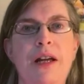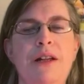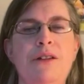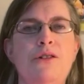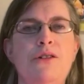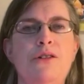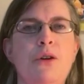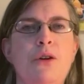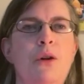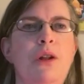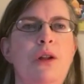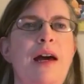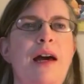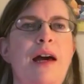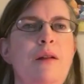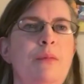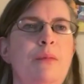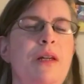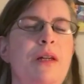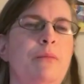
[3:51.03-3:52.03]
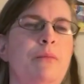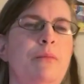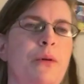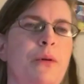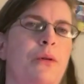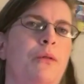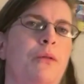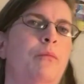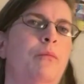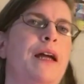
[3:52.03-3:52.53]
And so a lot of
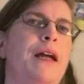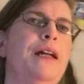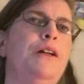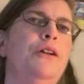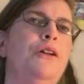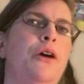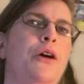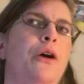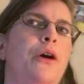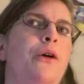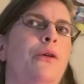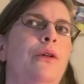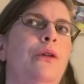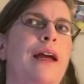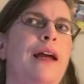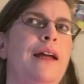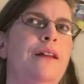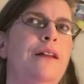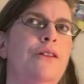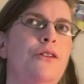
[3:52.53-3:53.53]
people might know like